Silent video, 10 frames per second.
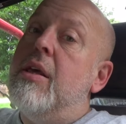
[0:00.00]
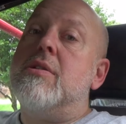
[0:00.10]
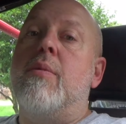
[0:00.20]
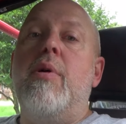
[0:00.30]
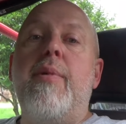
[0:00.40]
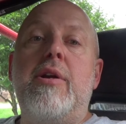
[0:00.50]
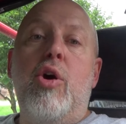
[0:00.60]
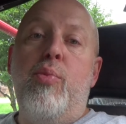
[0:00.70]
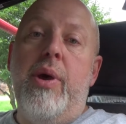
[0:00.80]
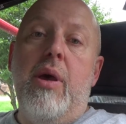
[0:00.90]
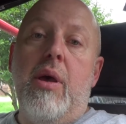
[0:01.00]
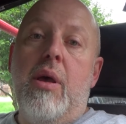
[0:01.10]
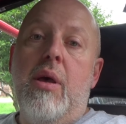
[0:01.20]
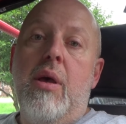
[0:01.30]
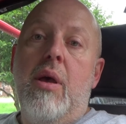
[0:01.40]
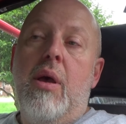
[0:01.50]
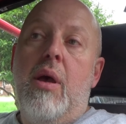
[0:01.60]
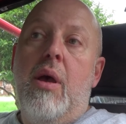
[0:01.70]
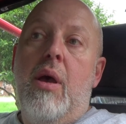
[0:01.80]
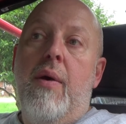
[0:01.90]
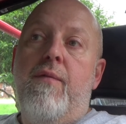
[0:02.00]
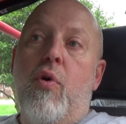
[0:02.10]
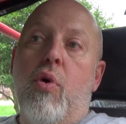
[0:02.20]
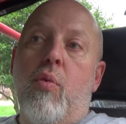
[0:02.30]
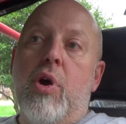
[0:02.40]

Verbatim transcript: It's going to be my tow pig for